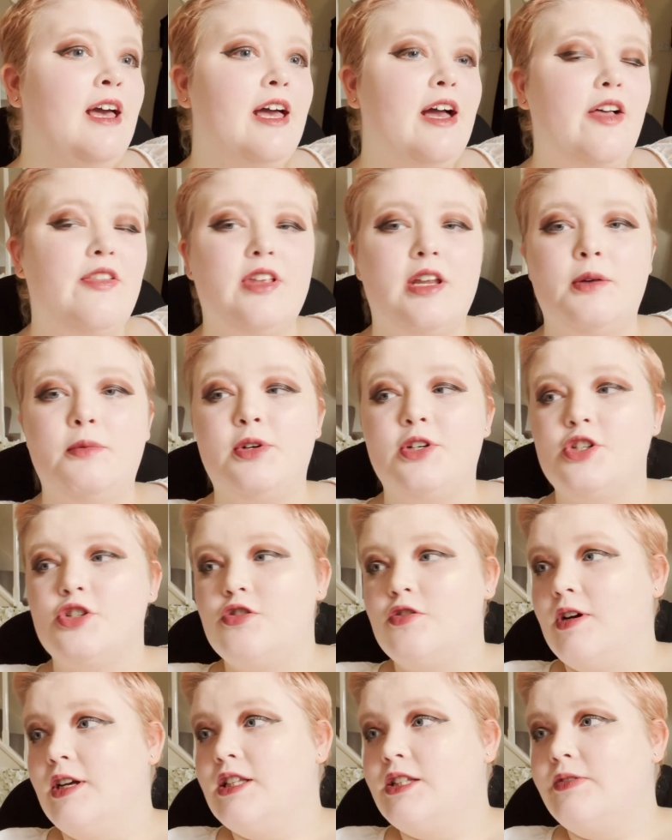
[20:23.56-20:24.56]
and then it wouldn't
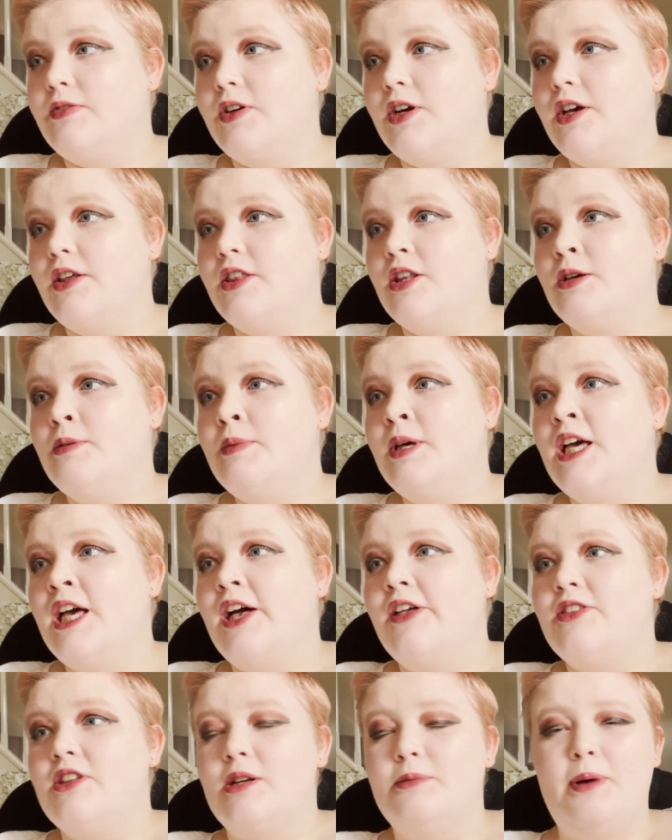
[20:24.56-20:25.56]
transfer them,
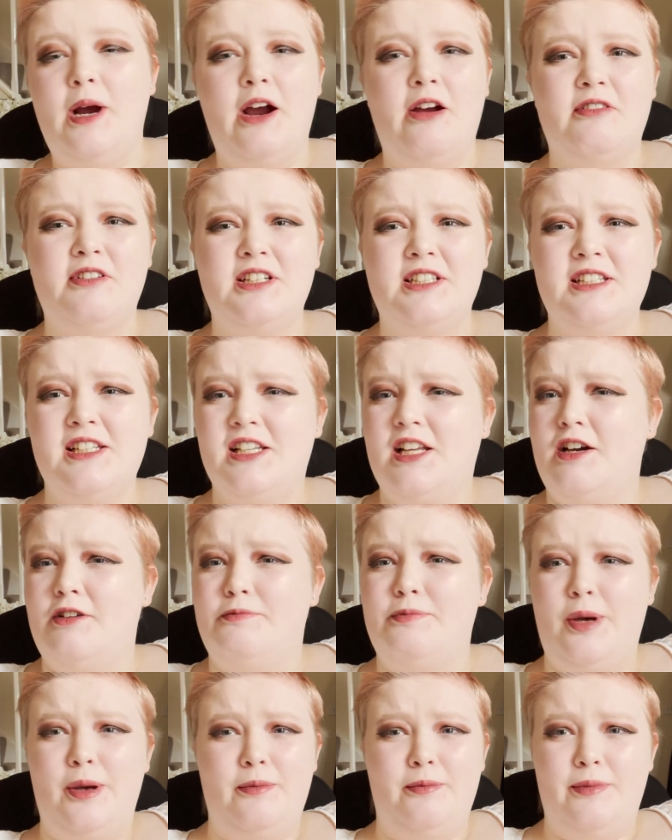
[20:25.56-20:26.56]
and then apparently I didn't have
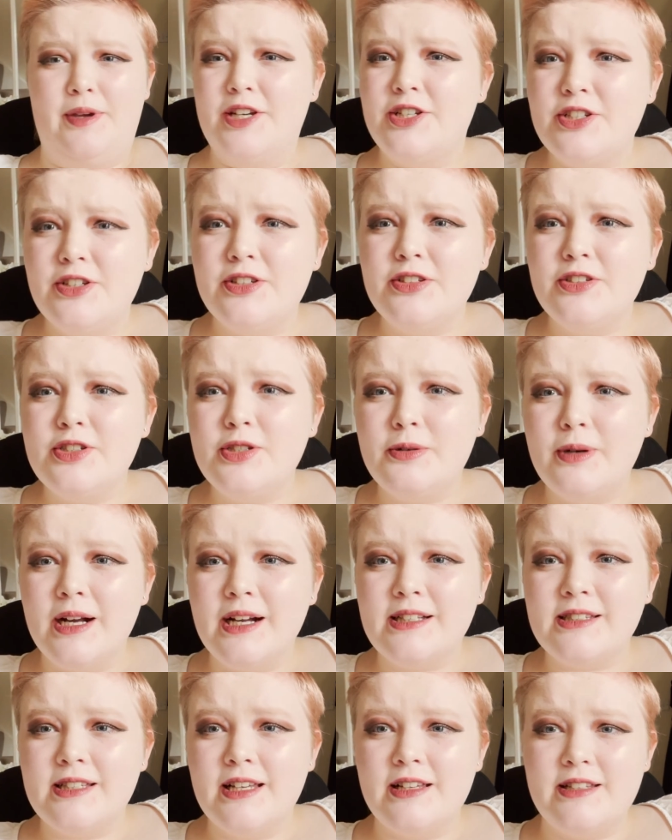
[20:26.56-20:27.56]
permission to
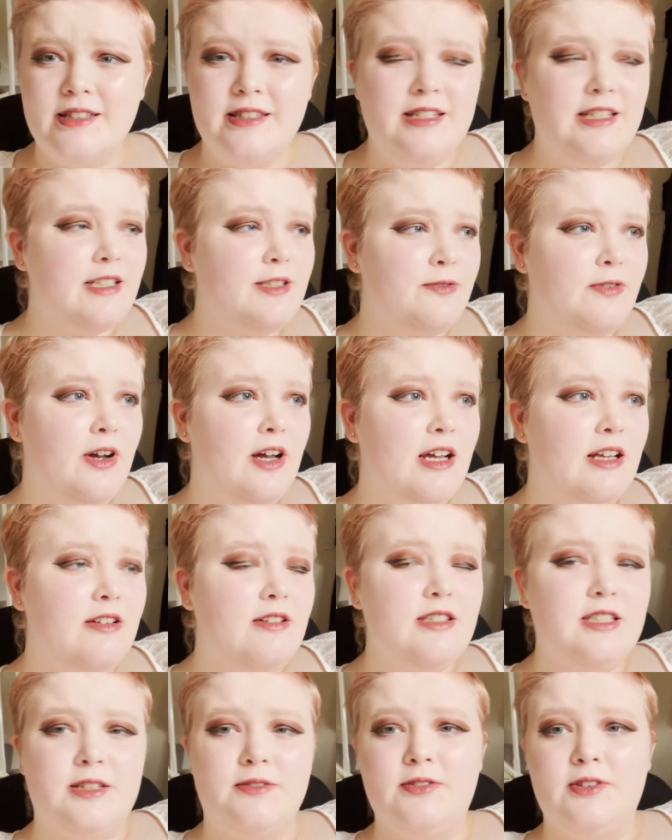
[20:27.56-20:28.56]
access these
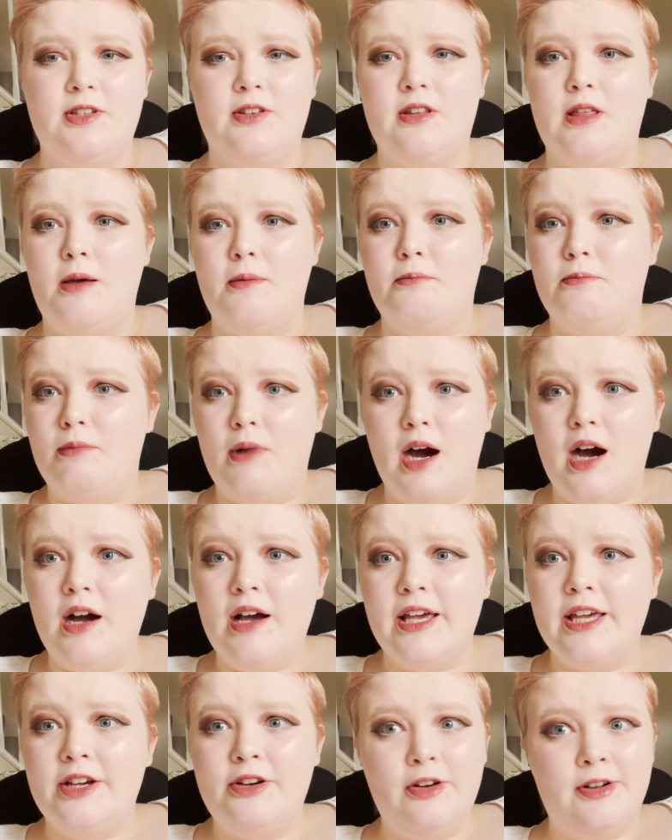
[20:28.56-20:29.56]
files, even though they're
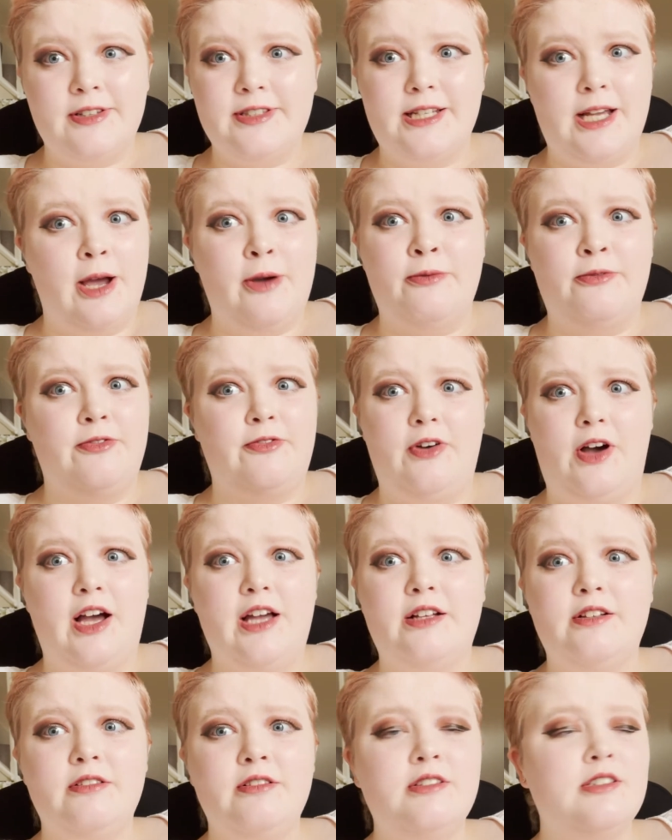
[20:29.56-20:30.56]
my goddamn
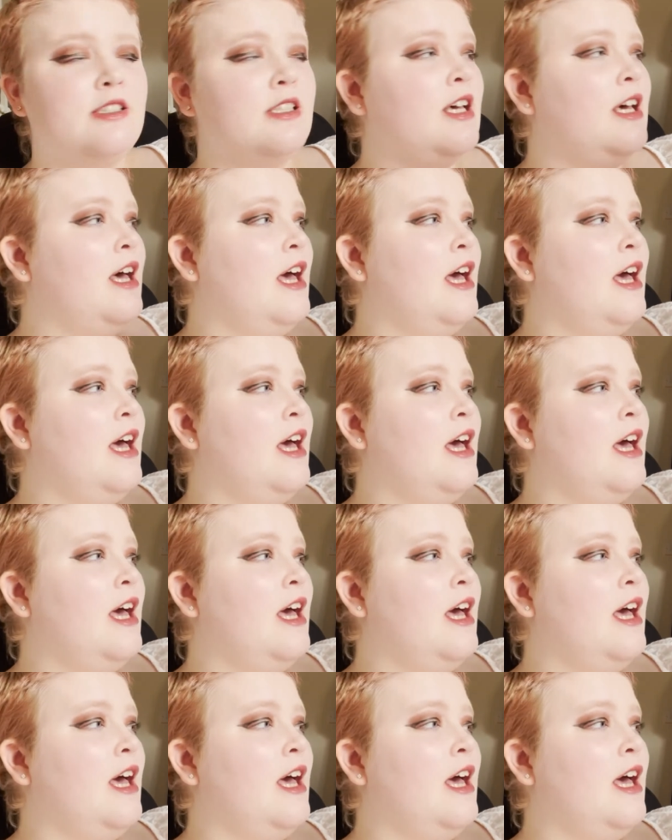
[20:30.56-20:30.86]
files,